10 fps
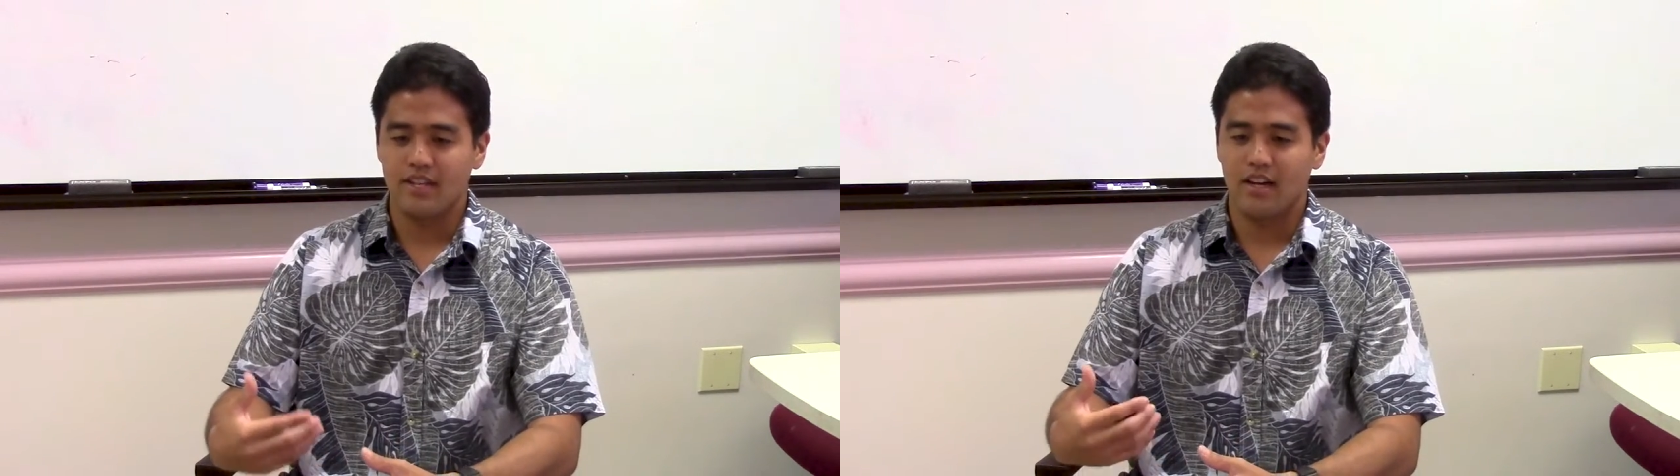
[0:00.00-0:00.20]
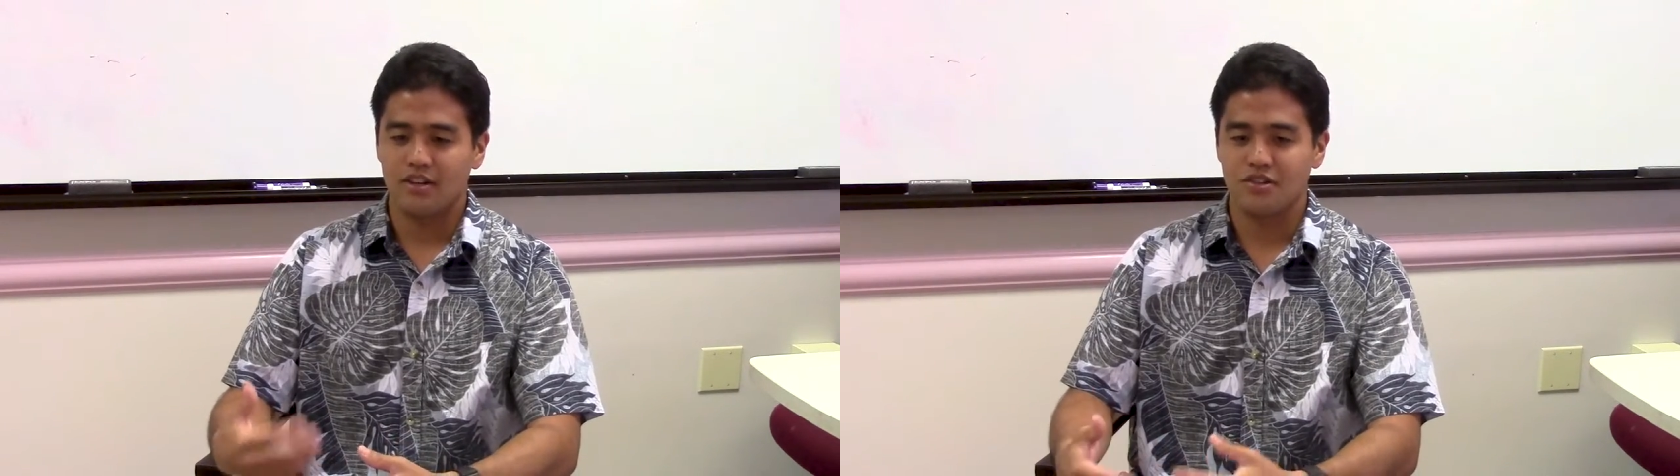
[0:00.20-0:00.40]

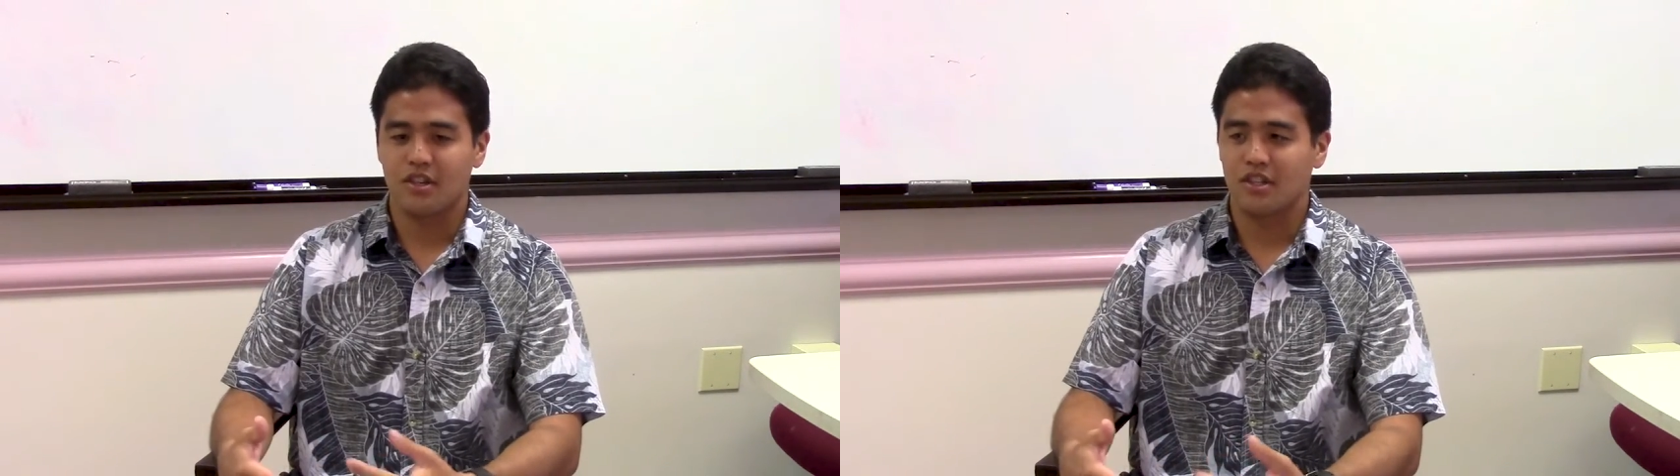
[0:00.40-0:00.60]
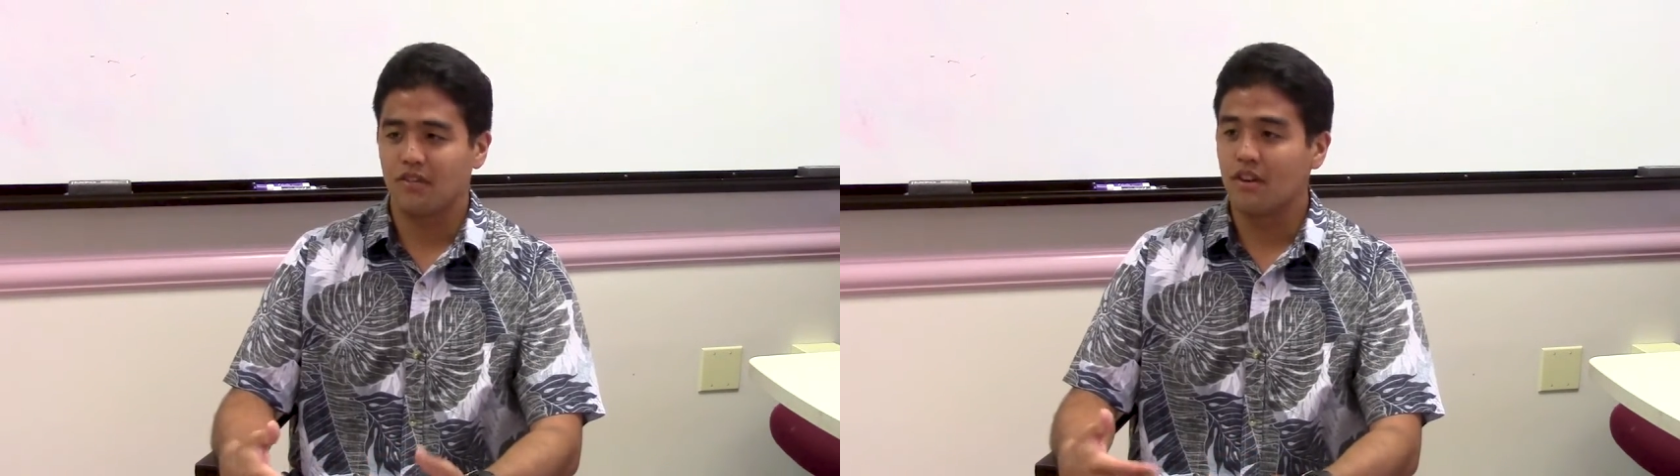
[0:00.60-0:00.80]
that
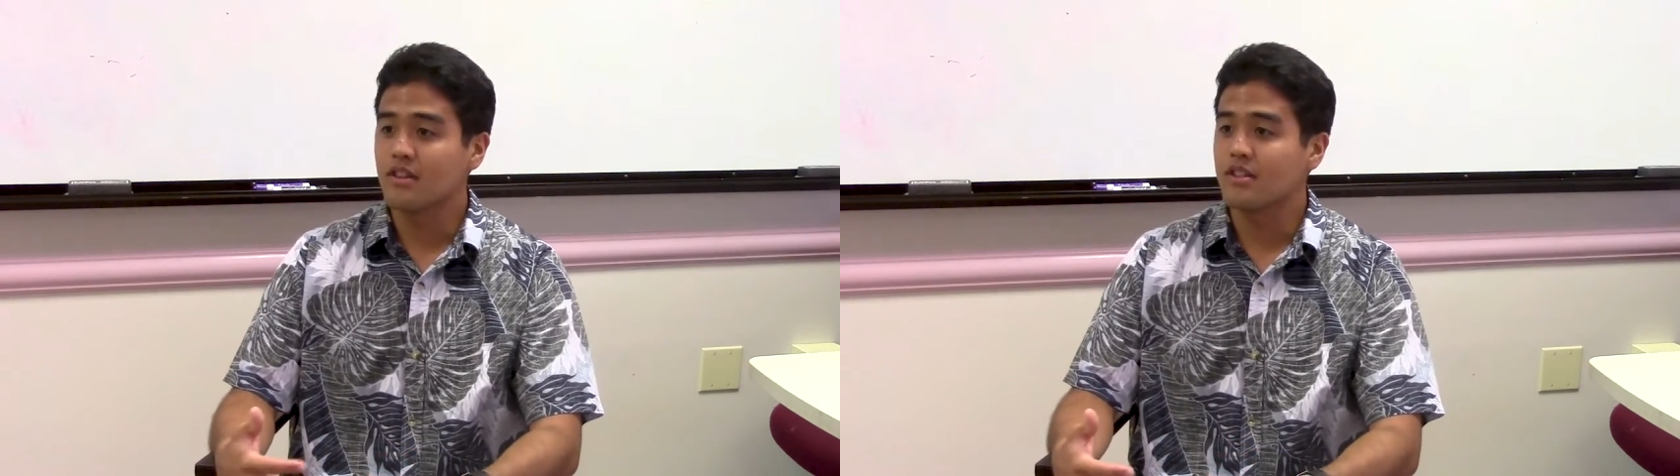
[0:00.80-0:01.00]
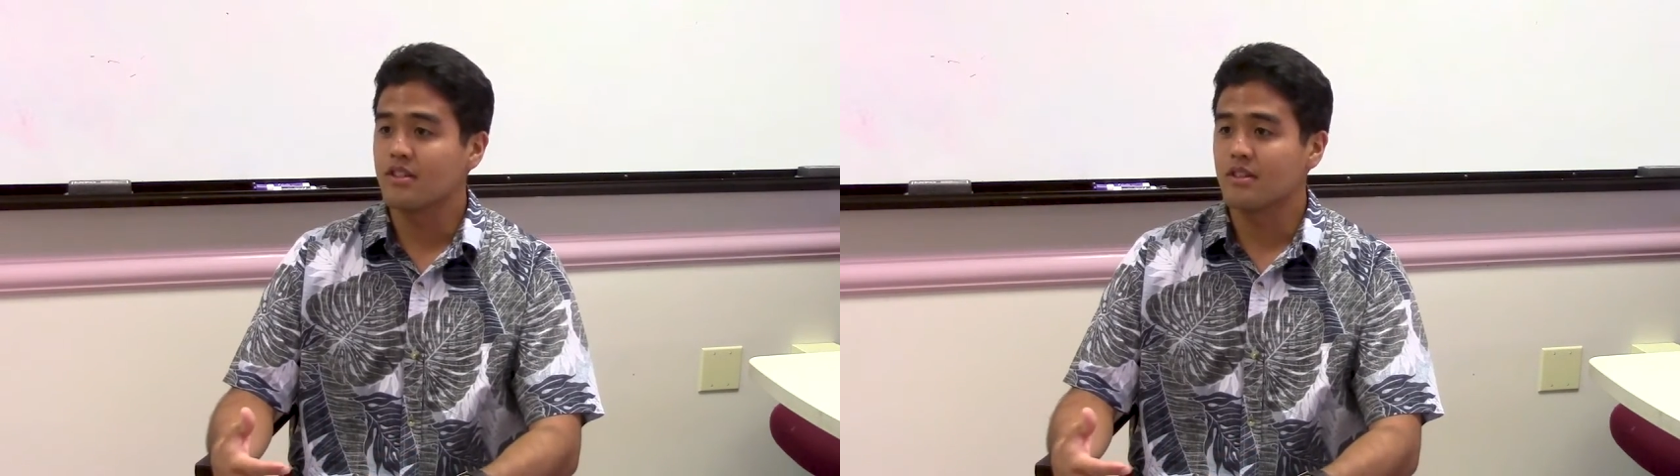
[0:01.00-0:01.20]
constructive
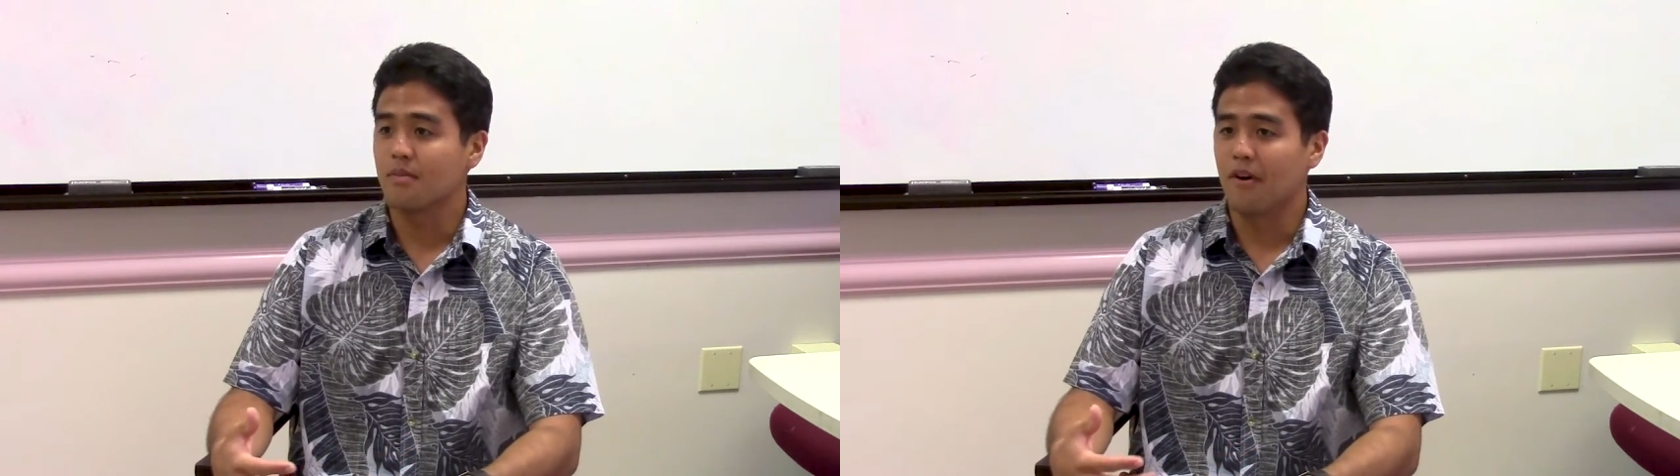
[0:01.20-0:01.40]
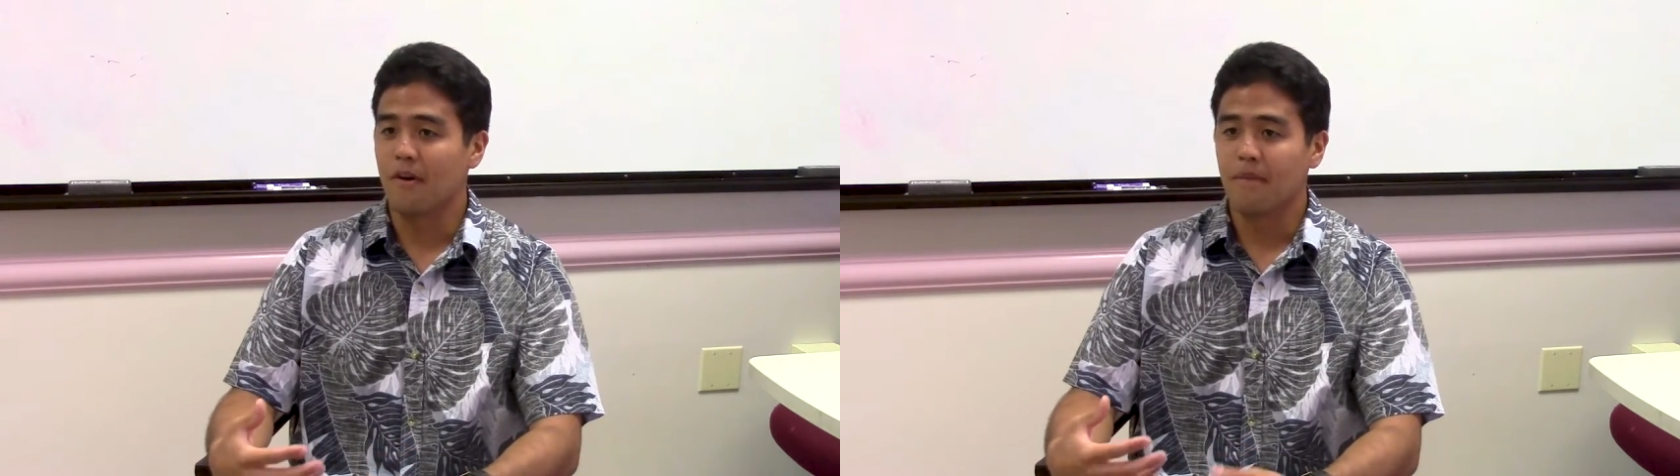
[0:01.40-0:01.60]

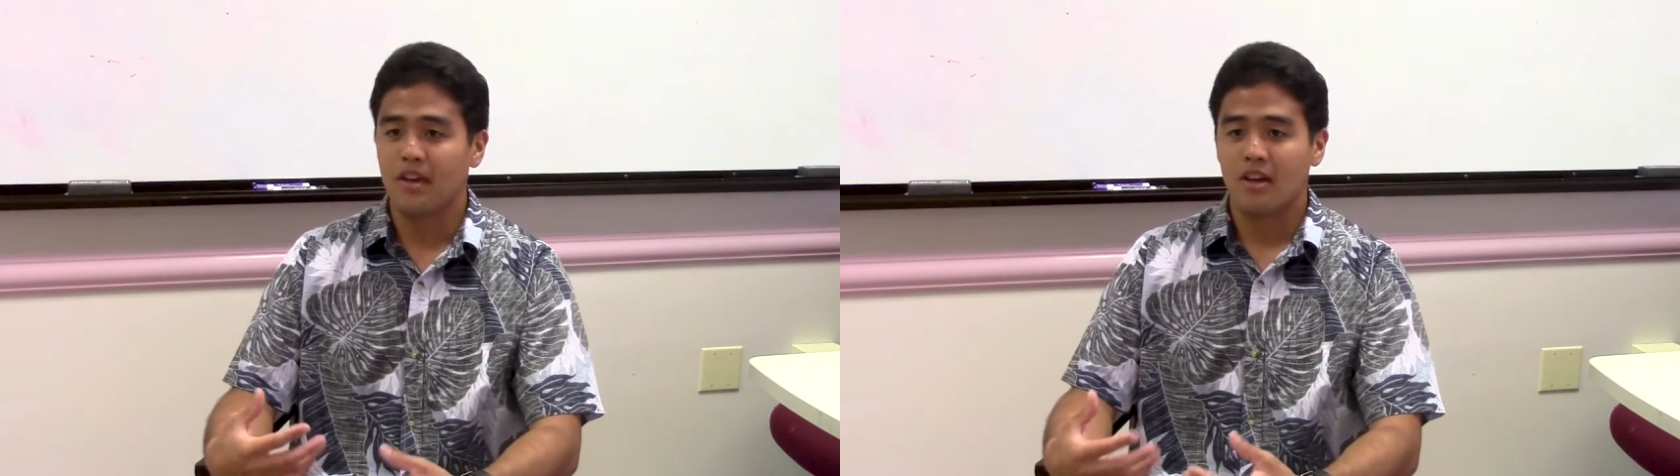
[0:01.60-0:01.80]
criticism or